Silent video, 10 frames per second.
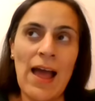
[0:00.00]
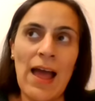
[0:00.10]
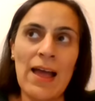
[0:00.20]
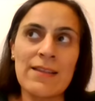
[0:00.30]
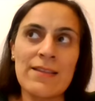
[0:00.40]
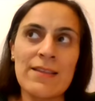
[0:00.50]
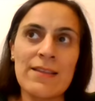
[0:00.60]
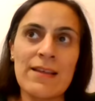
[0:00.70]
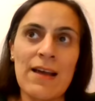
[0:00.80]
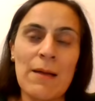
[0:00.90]
And
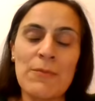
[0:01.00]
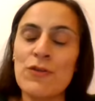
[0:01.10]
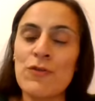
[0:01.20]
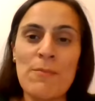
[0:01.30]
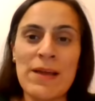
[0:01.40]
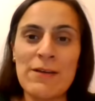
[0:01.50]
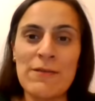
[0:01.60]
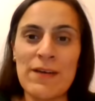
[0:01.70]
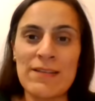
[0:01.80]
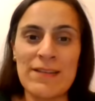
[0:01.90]
I'm sure many
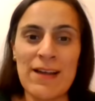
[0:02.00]
of us